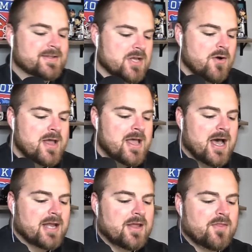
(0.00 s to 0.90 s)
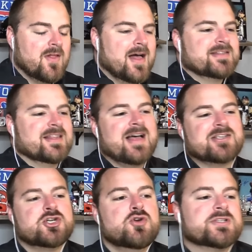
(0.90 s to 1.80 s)
So, uh, nonetheless, the
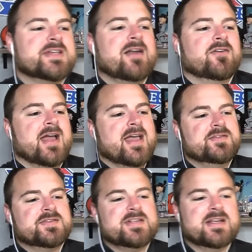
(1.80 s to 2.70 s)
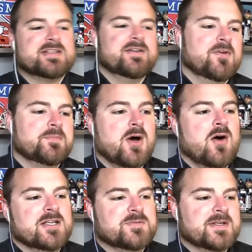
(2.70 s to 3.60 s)
last two Saturdays, Tennessee
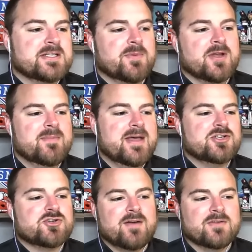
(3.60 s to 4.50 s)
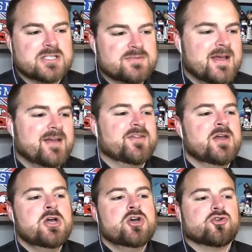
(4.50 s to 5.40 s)
football has picked up a commit, Travis Smith,
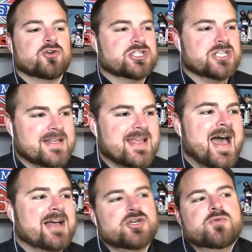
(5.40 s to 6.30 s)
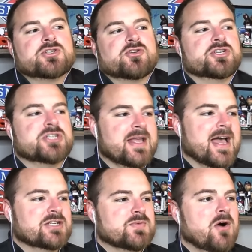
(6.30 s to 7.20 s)
Christian Gass. Who is Christian
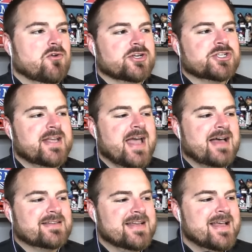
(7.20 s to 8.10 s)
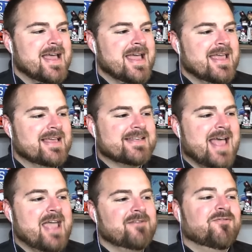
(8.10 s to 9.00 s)
Gass? Well, Christian Gass is
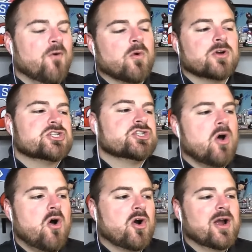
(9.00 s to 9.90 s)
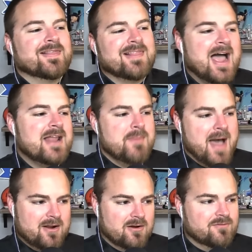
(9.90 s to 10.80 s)
a four-star
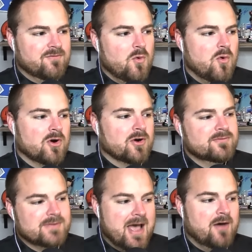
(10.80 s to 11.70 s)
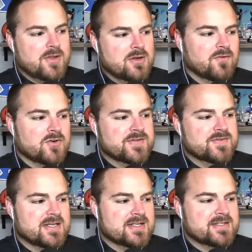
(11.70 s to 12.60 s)
linebacker for now the University of
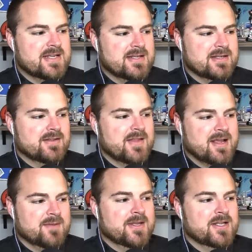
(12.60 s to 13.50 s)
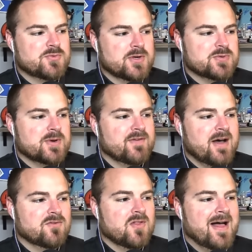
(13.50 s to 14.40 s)
Tennessee and, and that committed
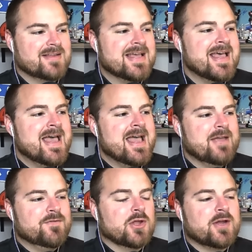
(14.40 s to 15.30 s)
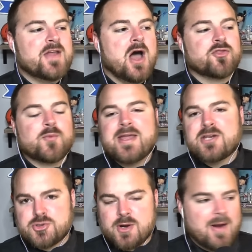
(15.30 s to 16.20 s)
2025 class. If you look at the on-three
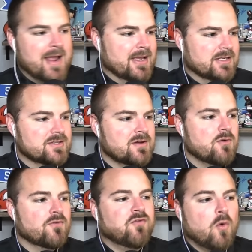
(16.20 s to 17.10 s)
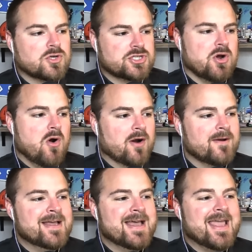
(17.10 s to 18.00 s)
industry rankings, four-star
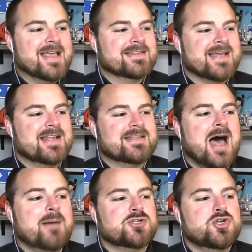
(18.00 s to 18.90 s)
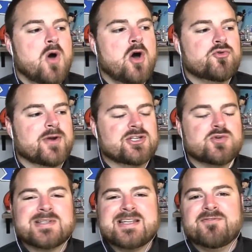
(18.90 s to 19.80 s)
he is a top
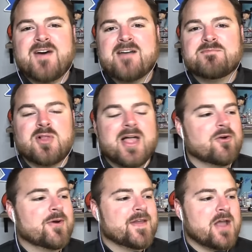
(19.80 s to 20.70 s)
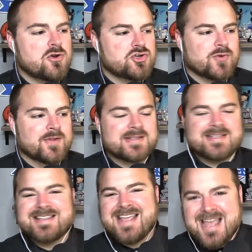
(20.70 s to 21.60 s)
225 player in the country. This
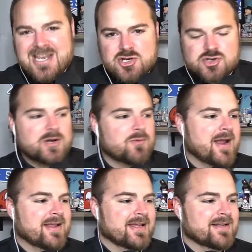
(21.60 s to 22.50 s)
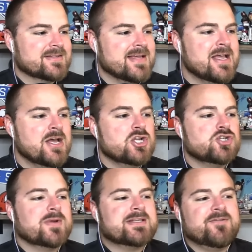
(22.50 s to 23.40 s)
is the industry rankings.
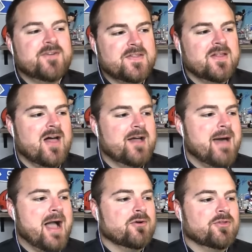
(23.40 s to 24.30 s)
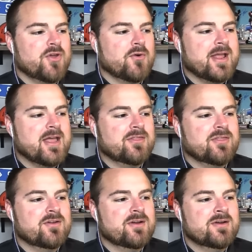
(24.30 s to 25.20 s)
25th at linebacker,
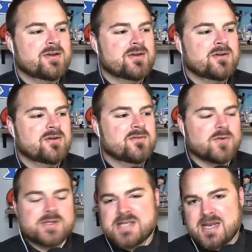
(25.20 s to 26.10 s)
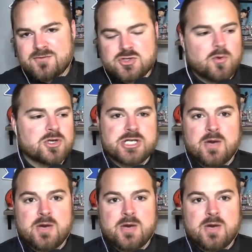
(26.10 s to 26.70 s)
30th for the state of Georgia.